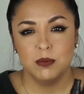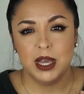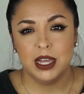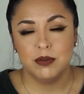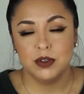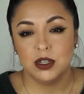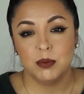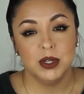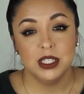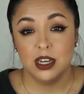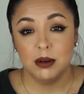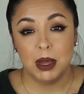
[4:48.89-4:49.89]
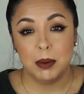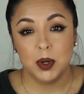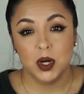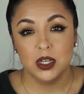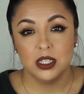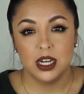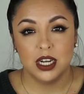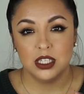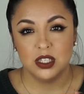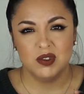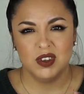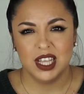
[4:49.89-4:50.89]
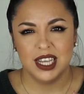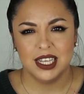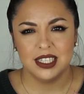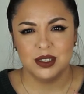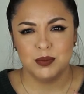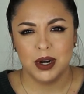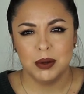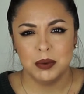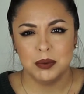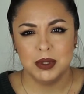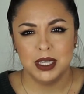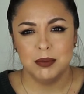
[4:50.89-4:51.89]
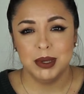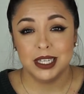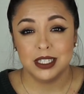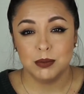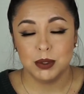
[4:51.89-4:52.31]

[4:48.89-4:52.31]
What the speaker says: mine for some reason in my purse and I just feel like it's probably picked up